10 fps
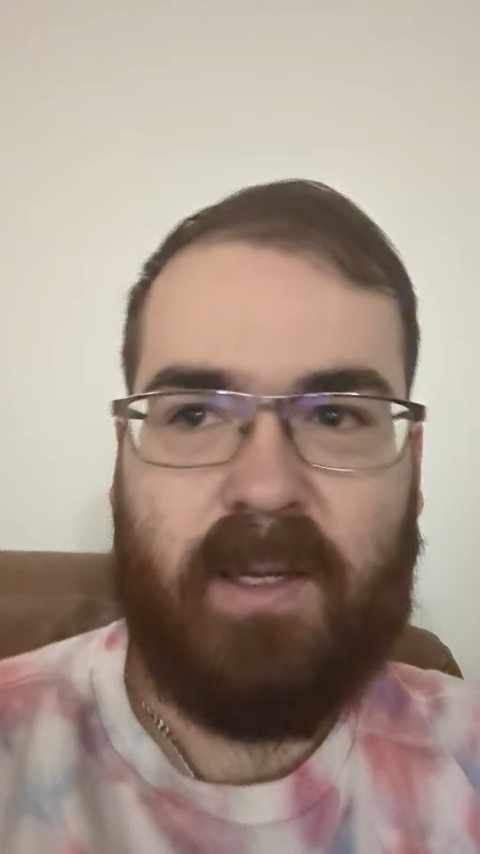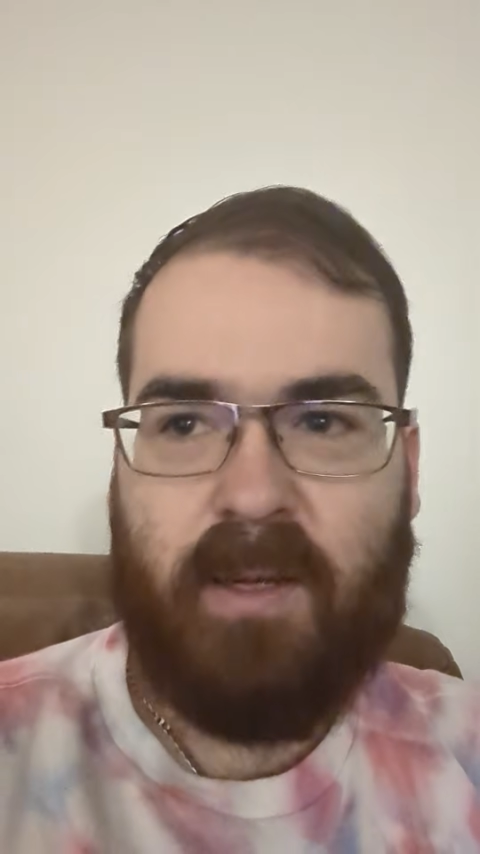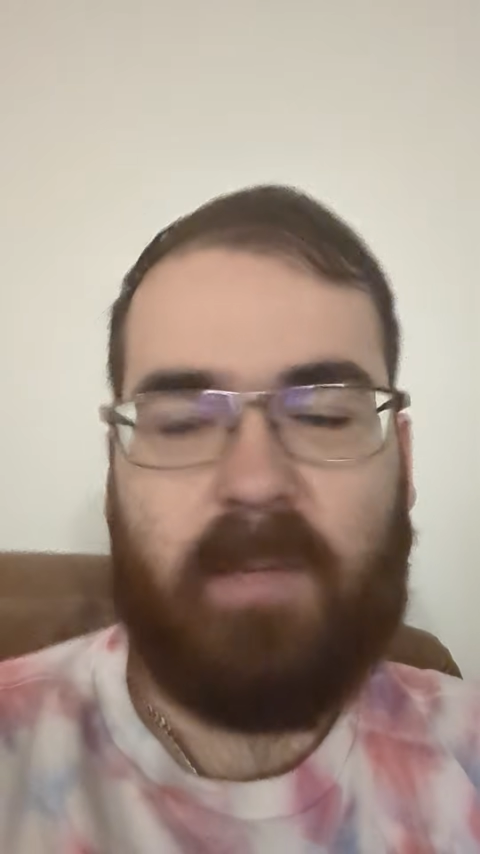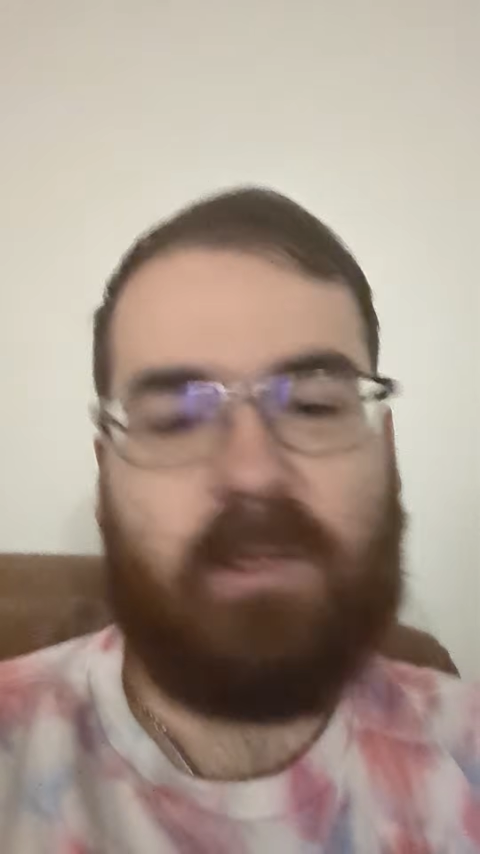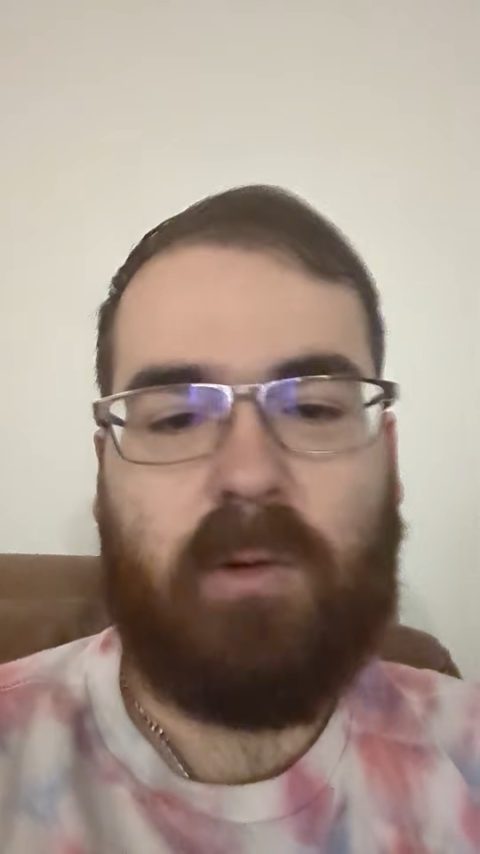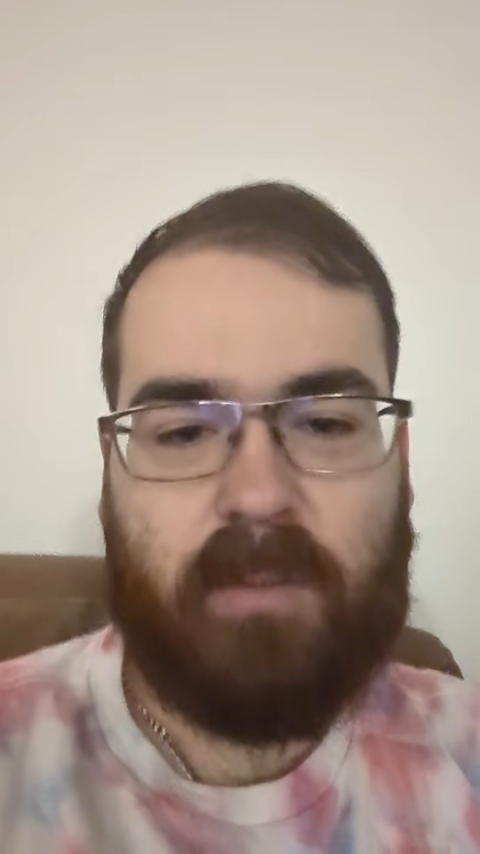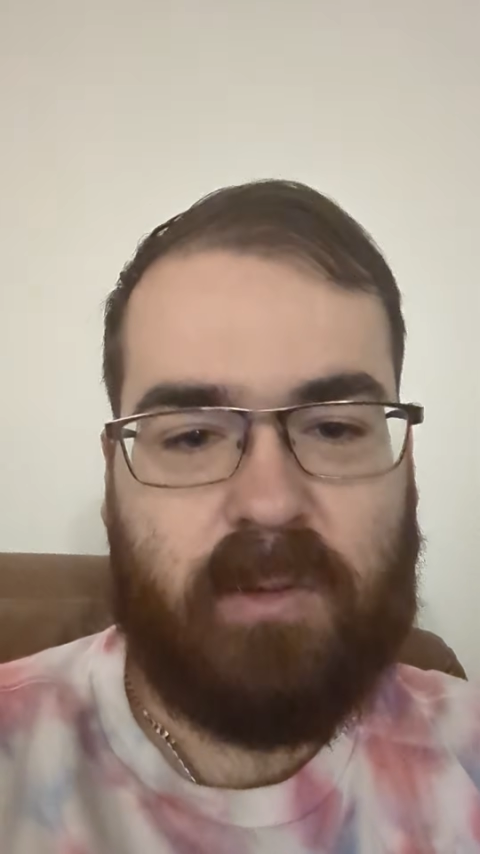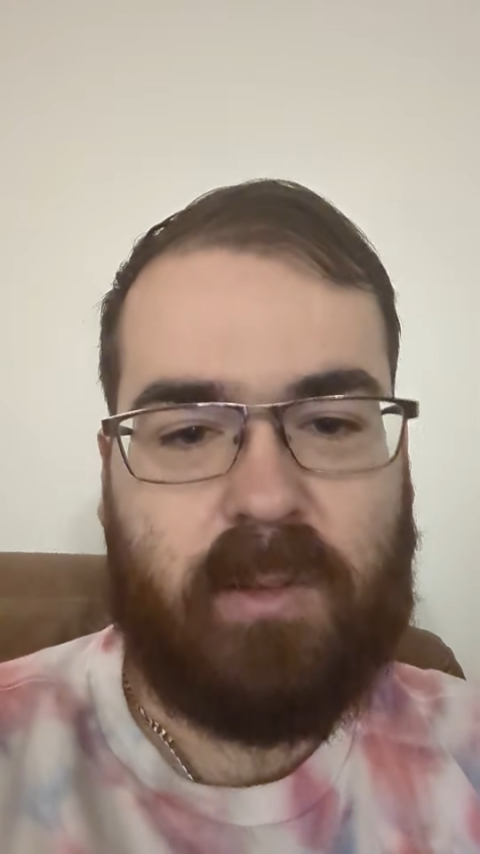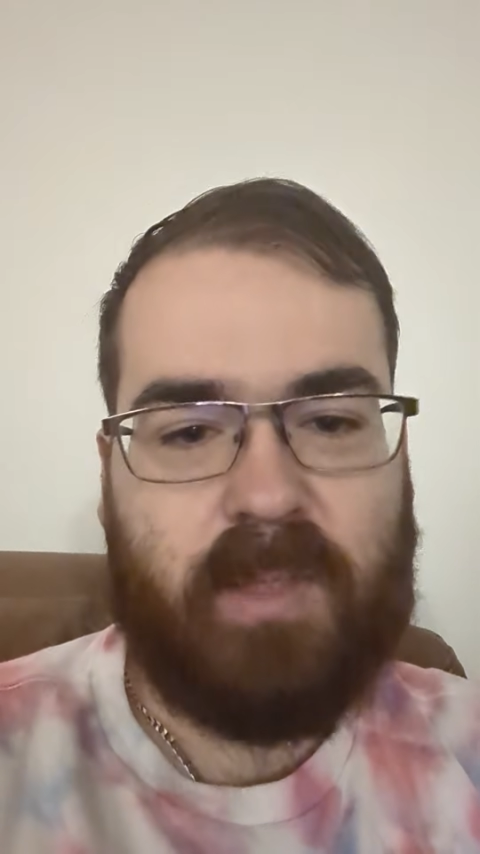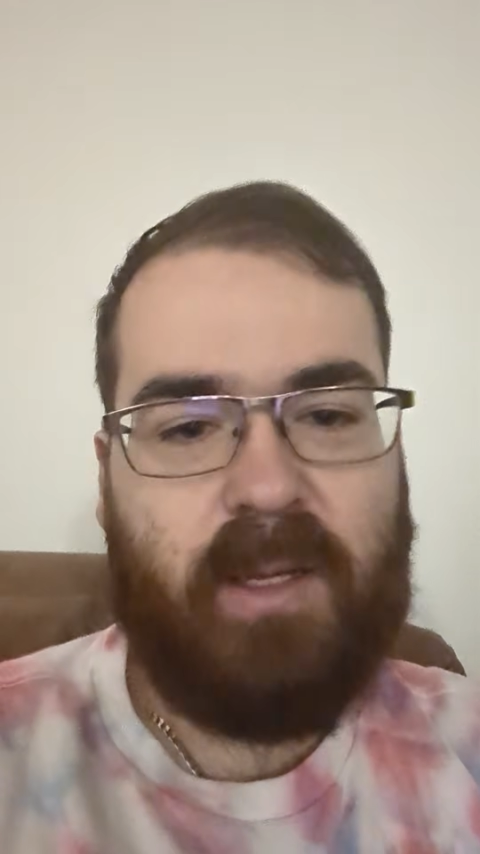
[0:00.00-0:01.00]
and maybe 2 of them are
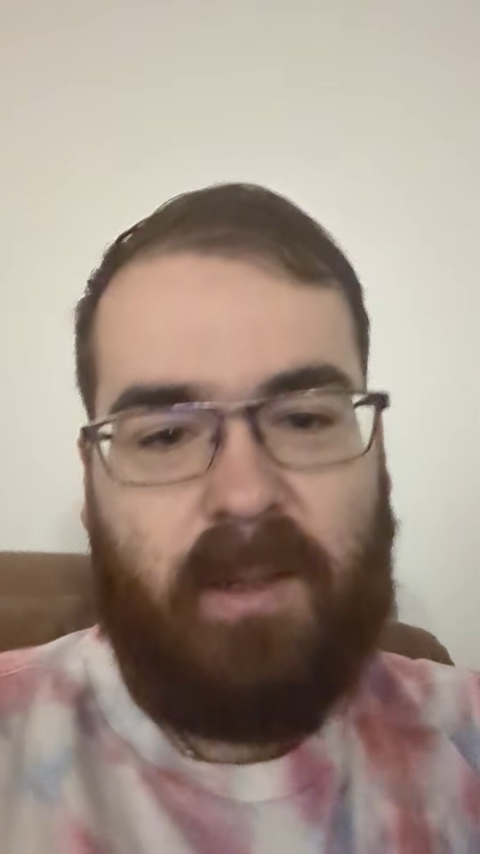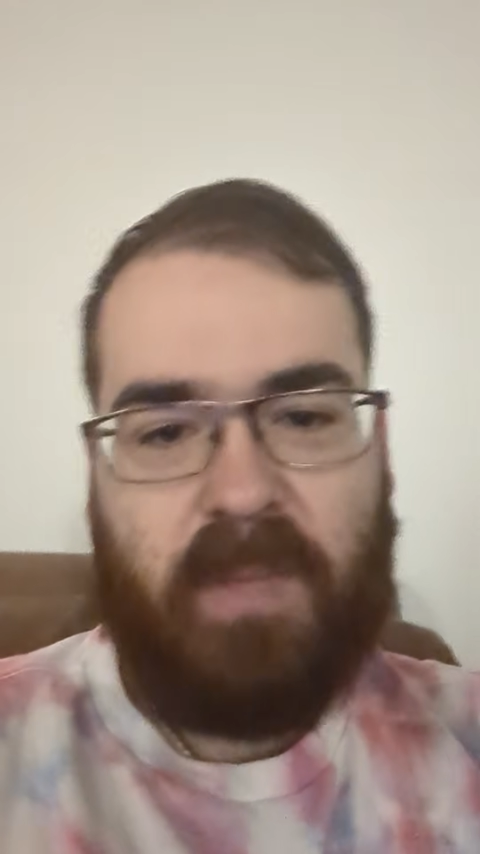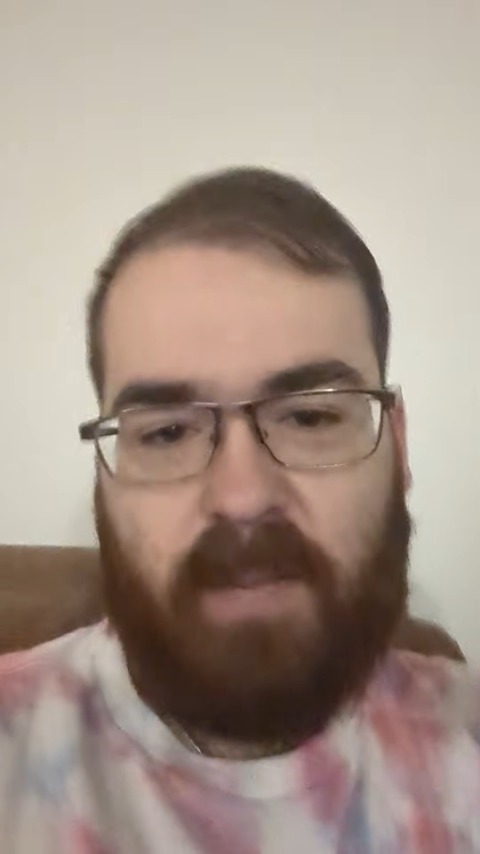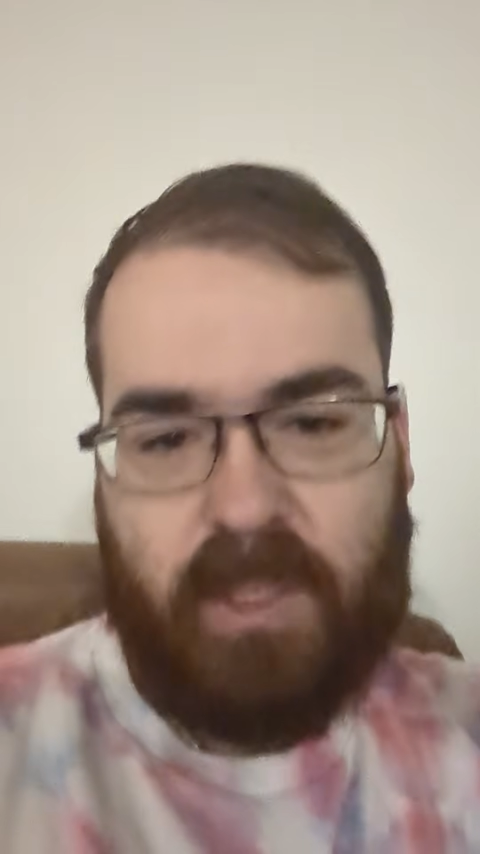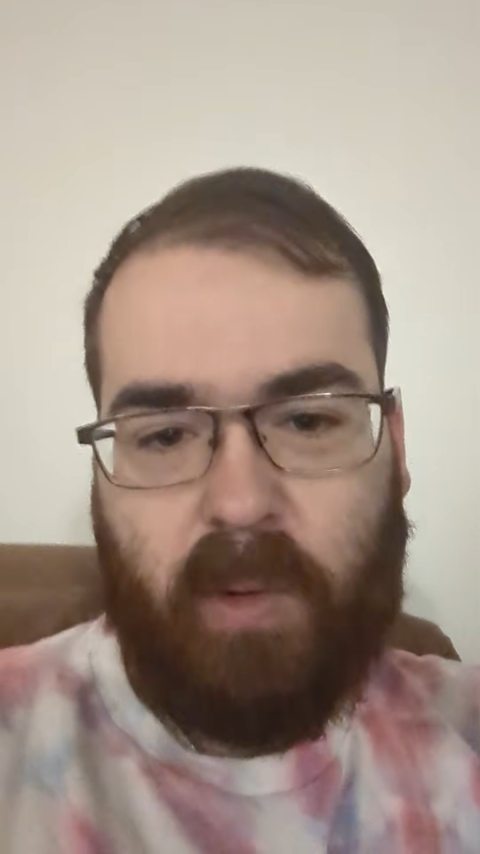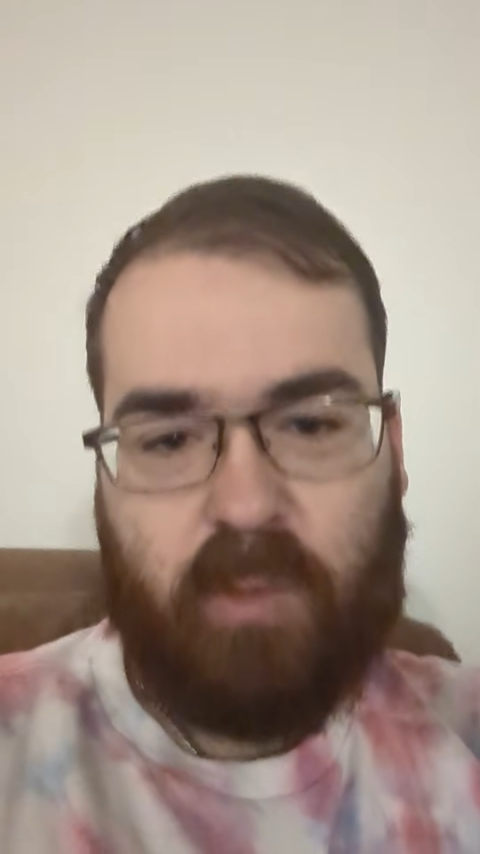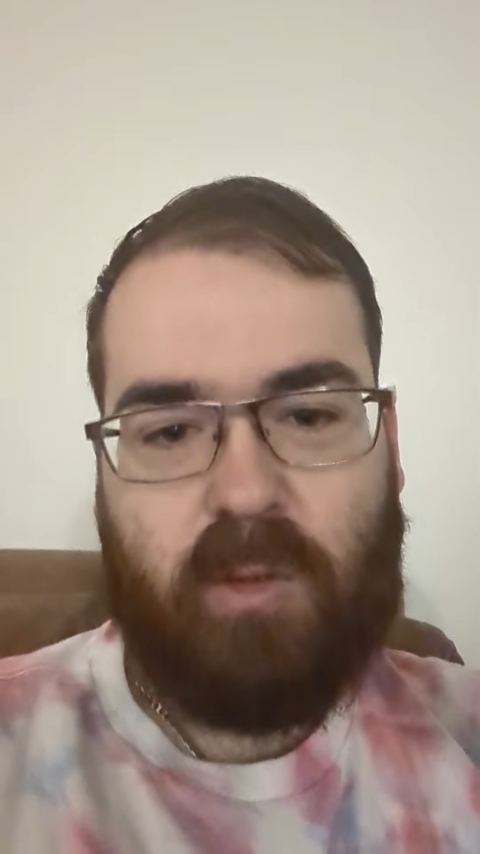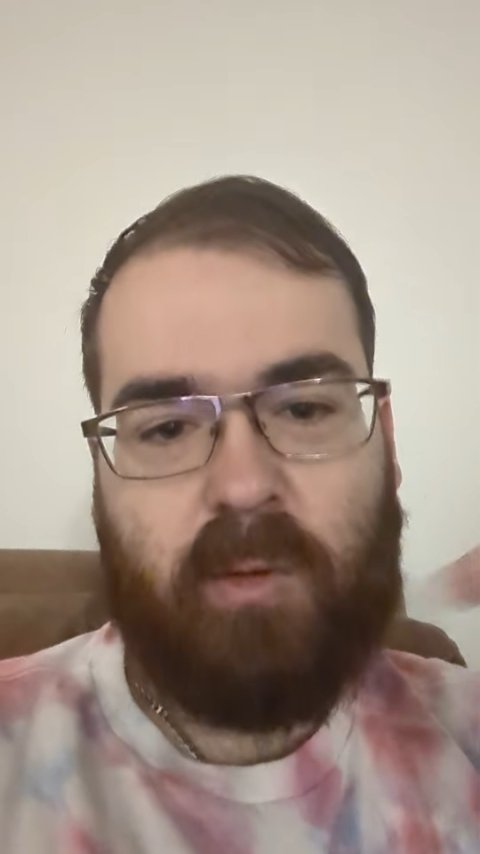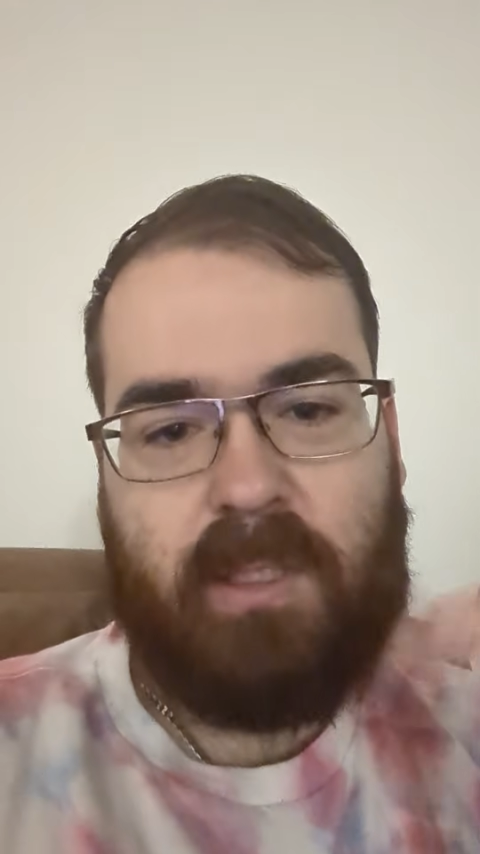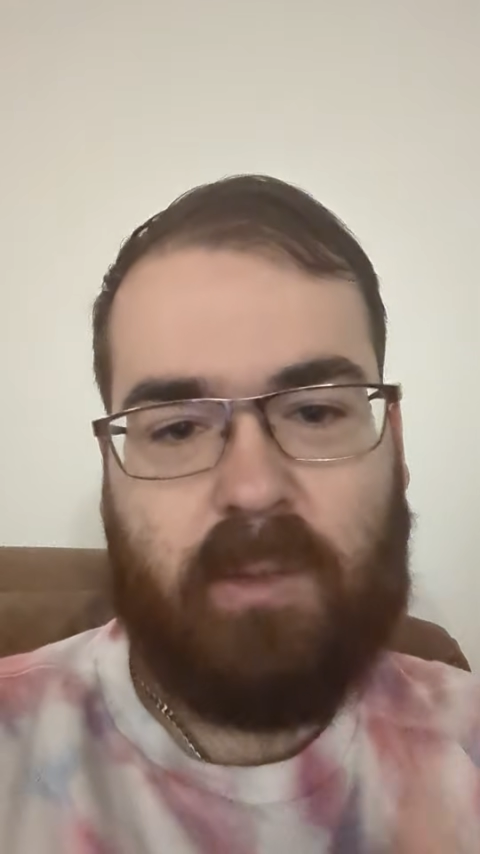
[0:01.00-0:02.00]
good, but me going through
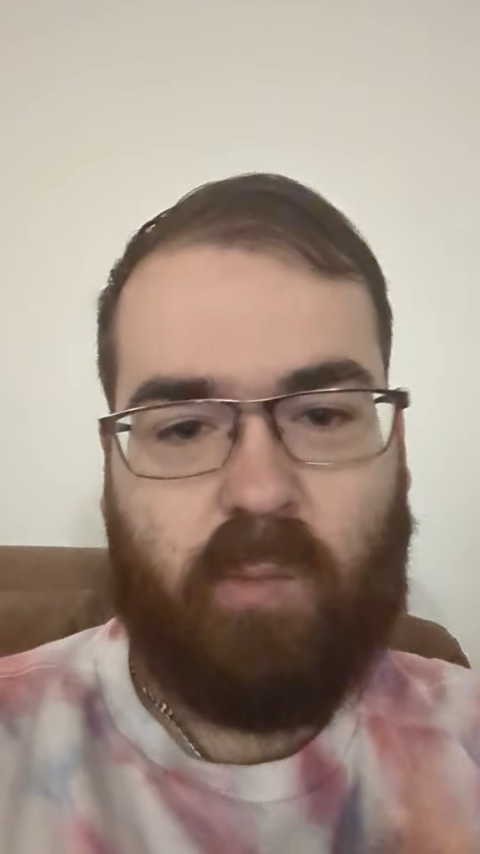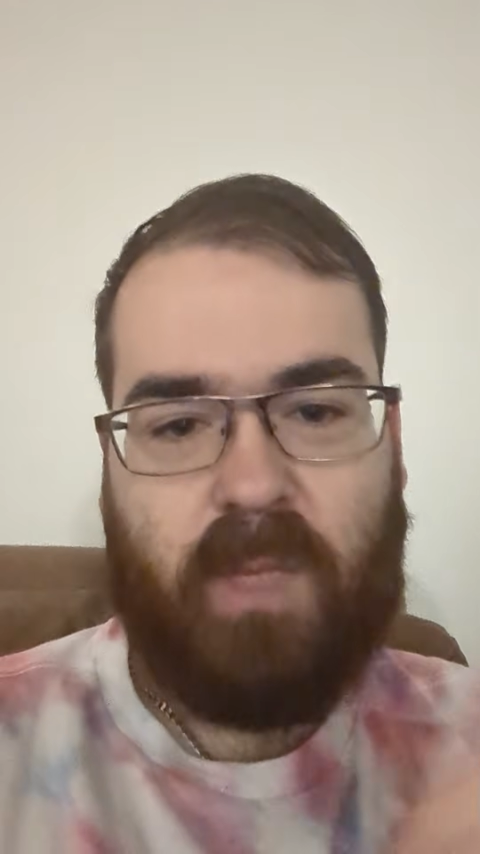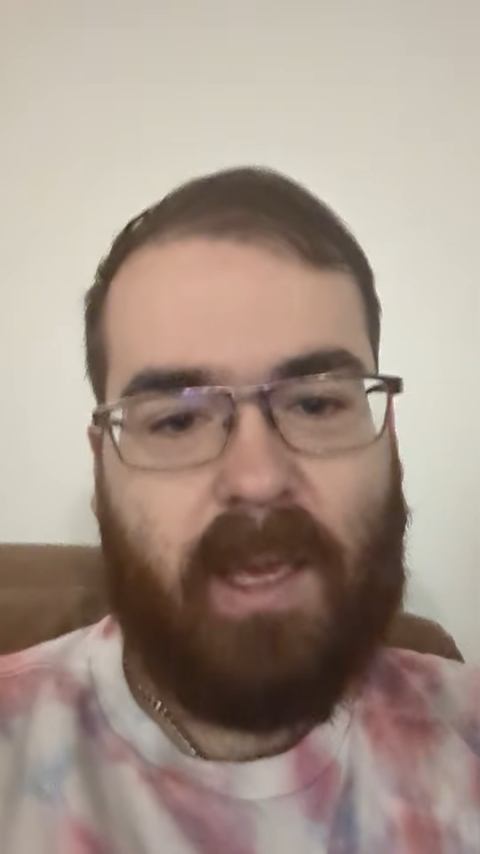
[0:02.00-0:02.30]
30